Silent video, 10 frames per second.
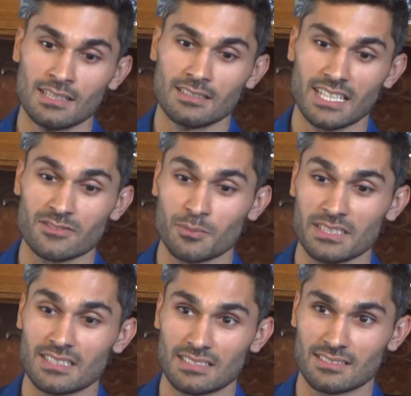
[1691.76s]
Next for me
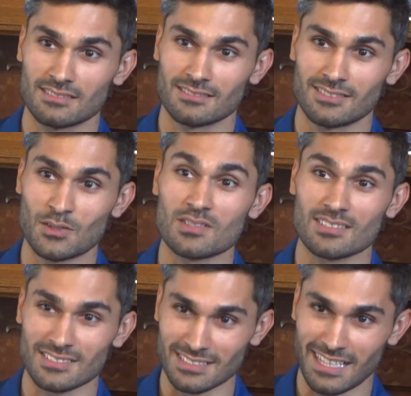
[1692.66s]
is this: the Youth
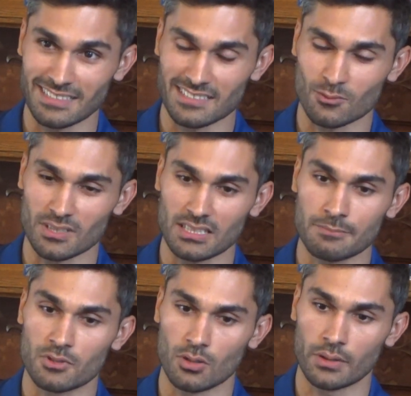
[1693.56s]
Justice Alliance is going to
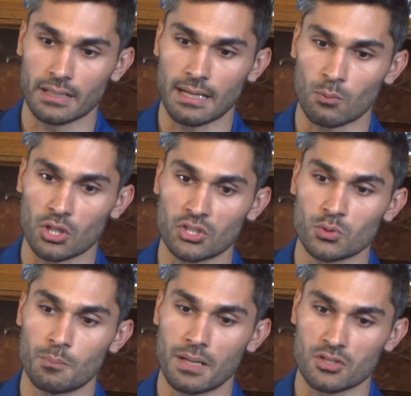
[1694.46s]
keep growing, and we're going to
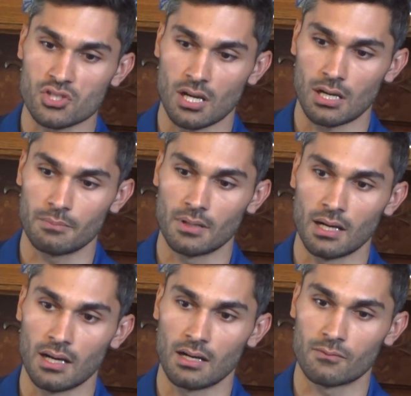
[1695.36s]
do a better job
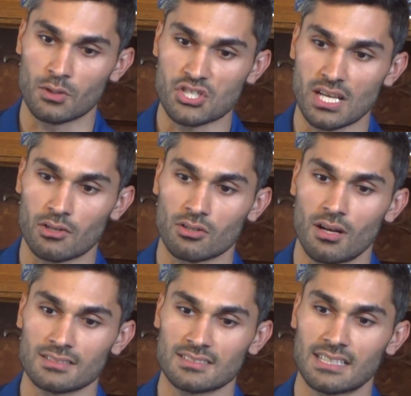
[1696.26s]
of reaching out
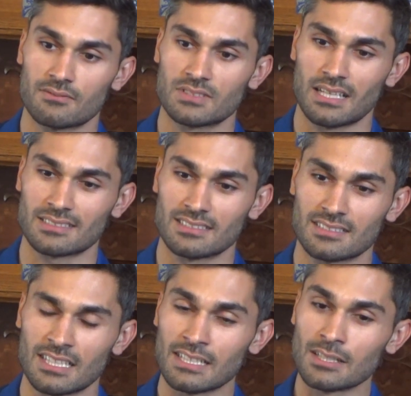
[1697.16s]
across the state of
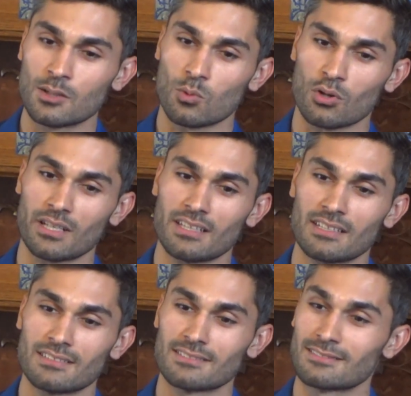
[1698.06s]
Texas. We're going
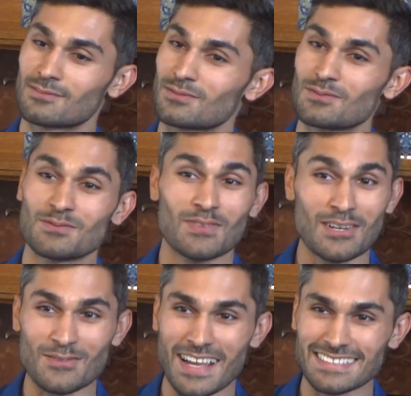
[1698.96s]
to
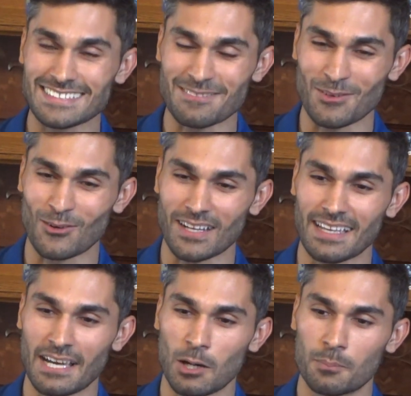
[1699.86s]
fundraise and we're going to
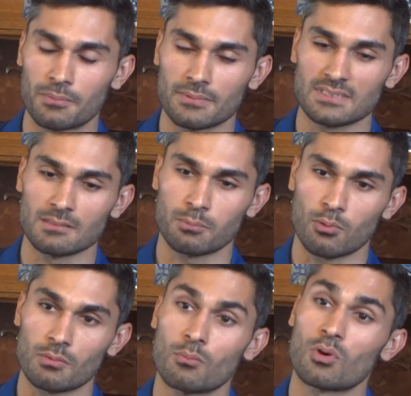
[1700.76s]
help
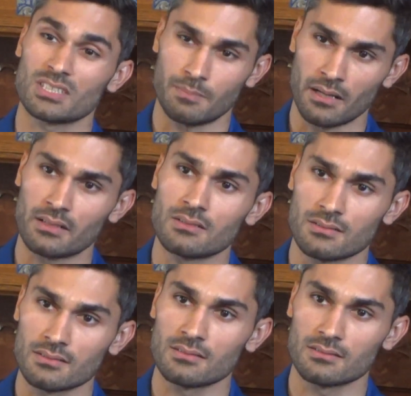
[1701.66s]
support more aspiring
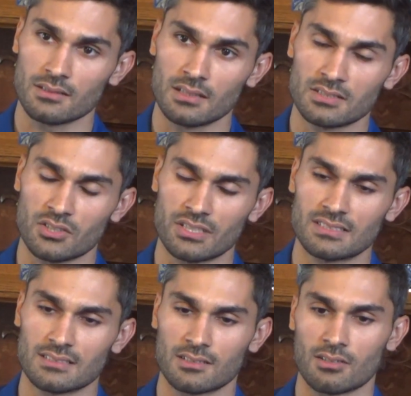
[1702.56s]

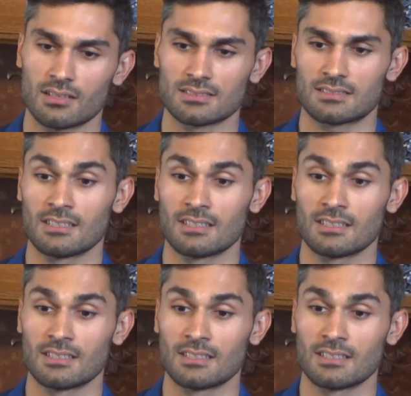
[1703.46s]
attorneys across